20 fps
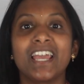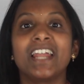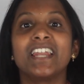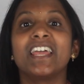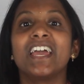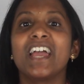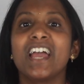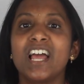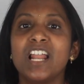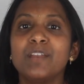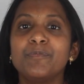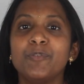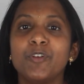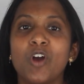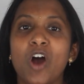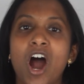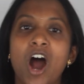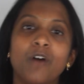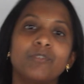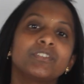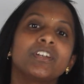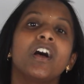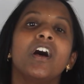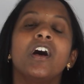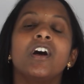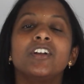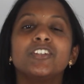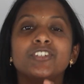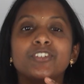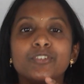can help you out
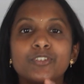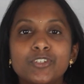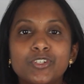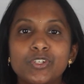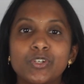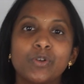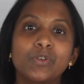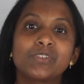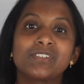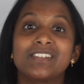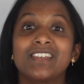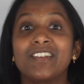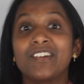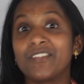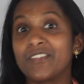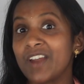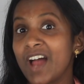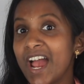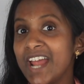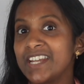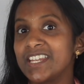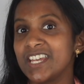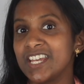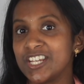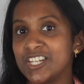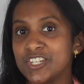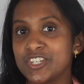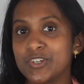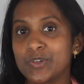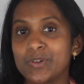to choose the right
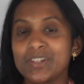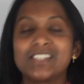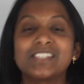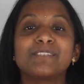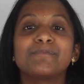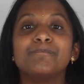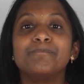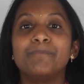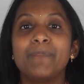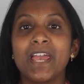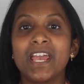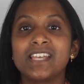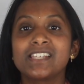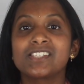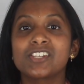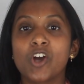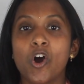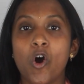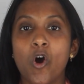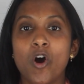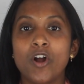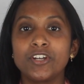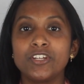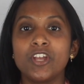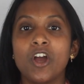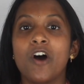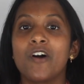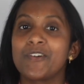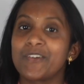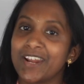insurance based on
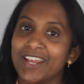your